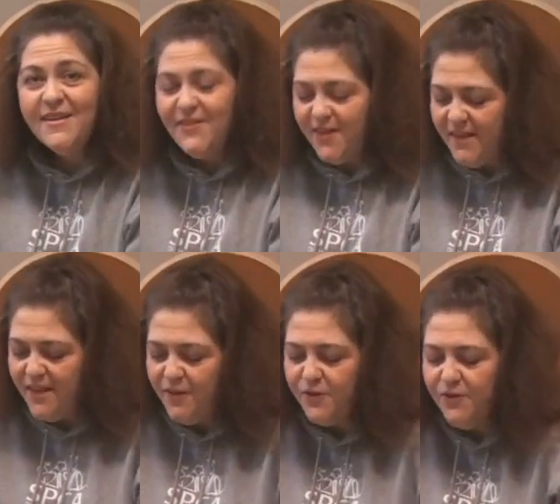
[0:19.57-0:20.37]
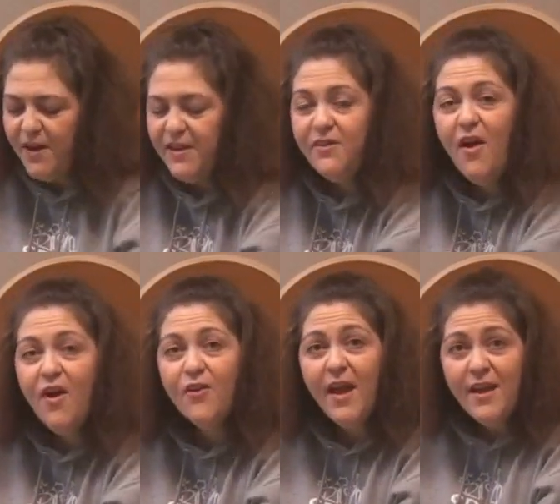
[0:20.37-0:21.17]
just like you can train a dog
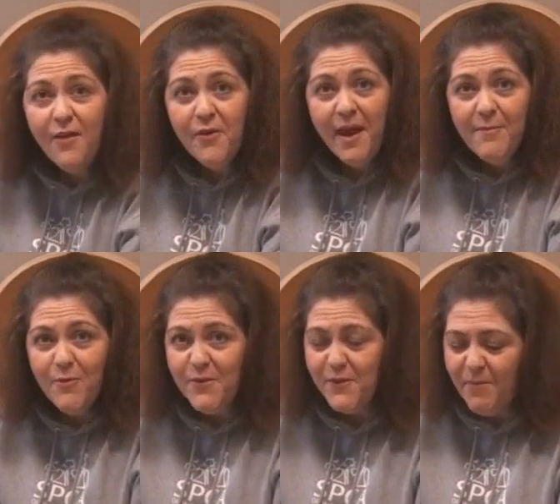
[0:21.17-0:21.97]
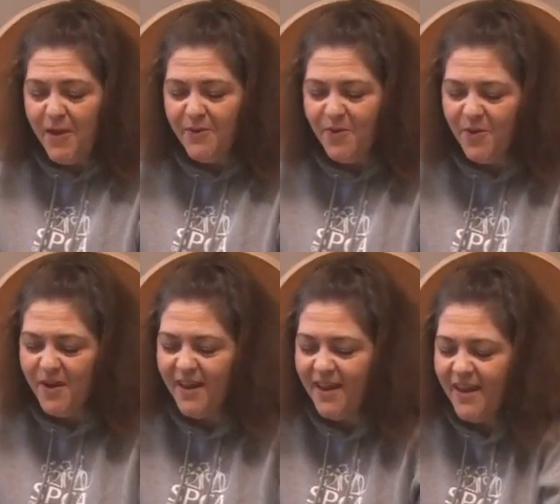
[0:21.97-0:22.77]
or any other animal with a spinal cord.